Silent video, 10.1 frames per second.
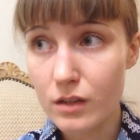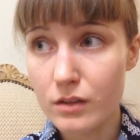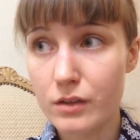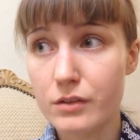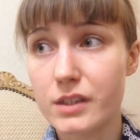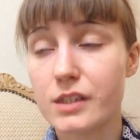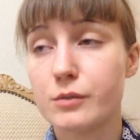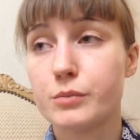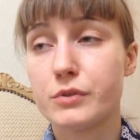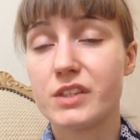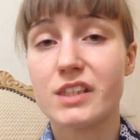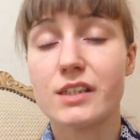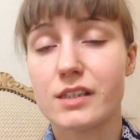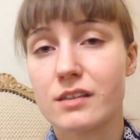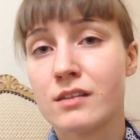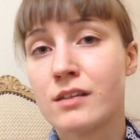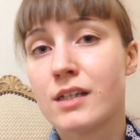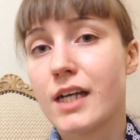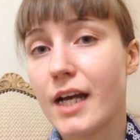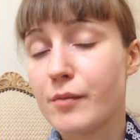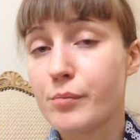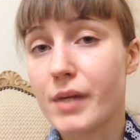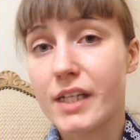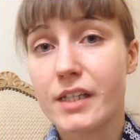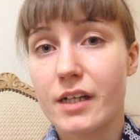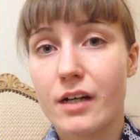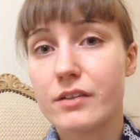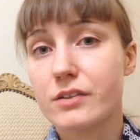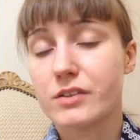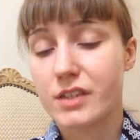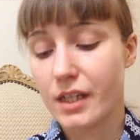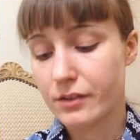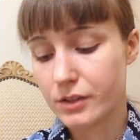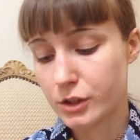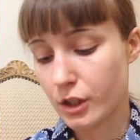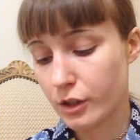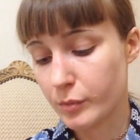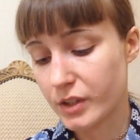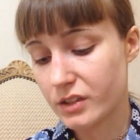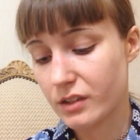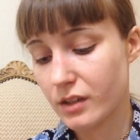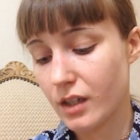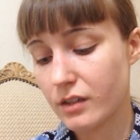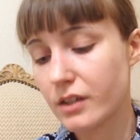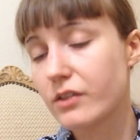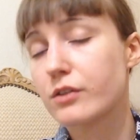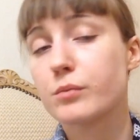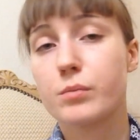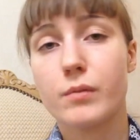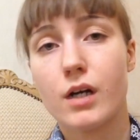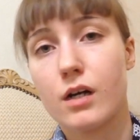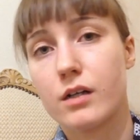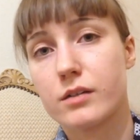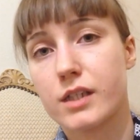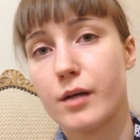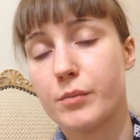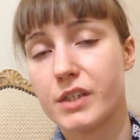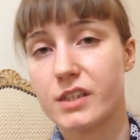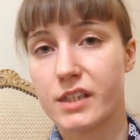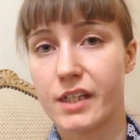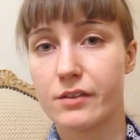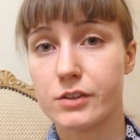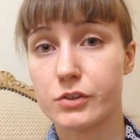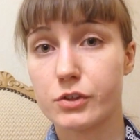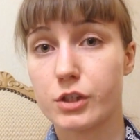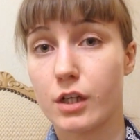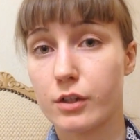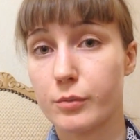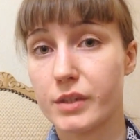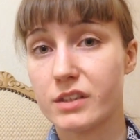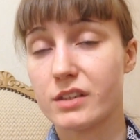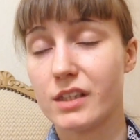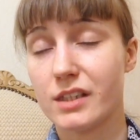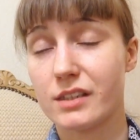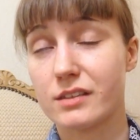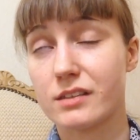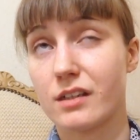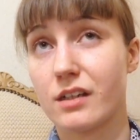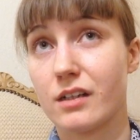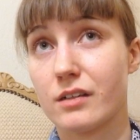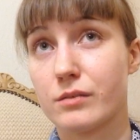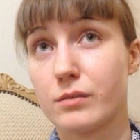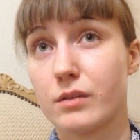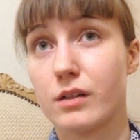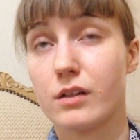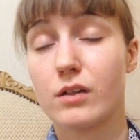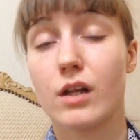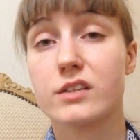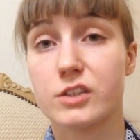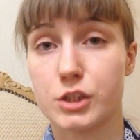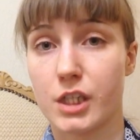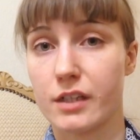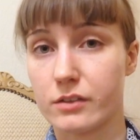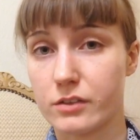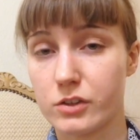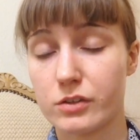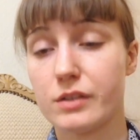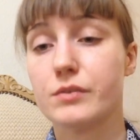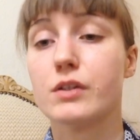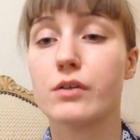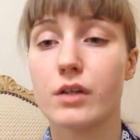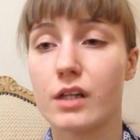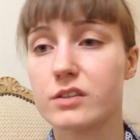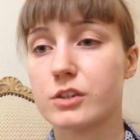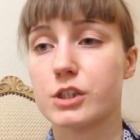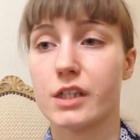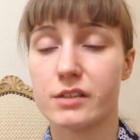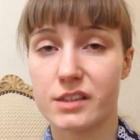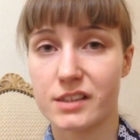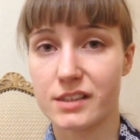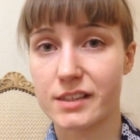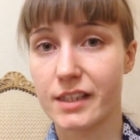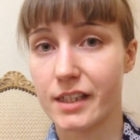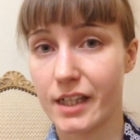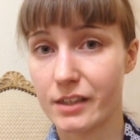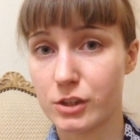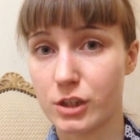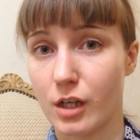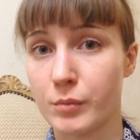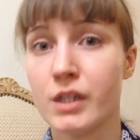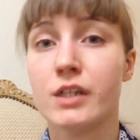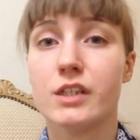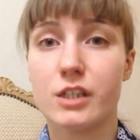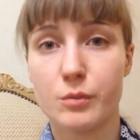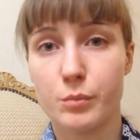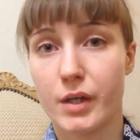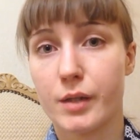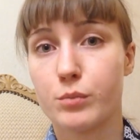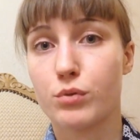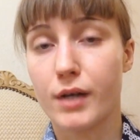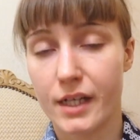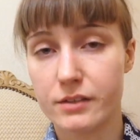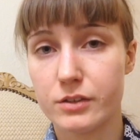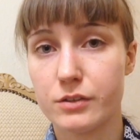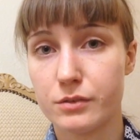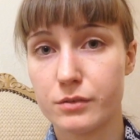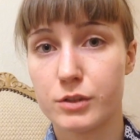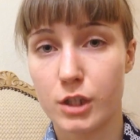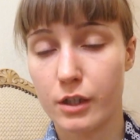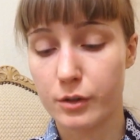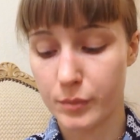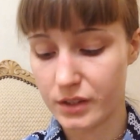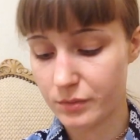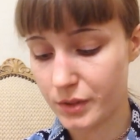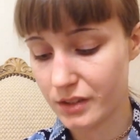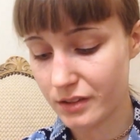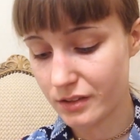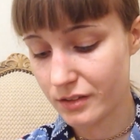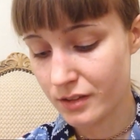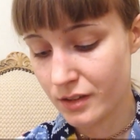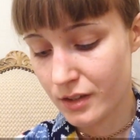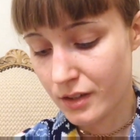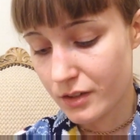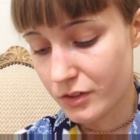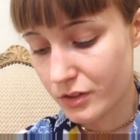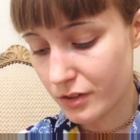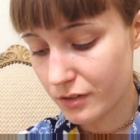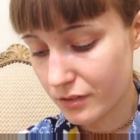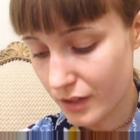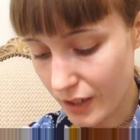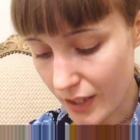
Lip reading: Lolita Butiken and many others carry Choco Mint. Another company that carries Choco Mint is Closet Child. So even though Closet Child is a secondhand shop, you can buy brand new Choco Mint pieces. So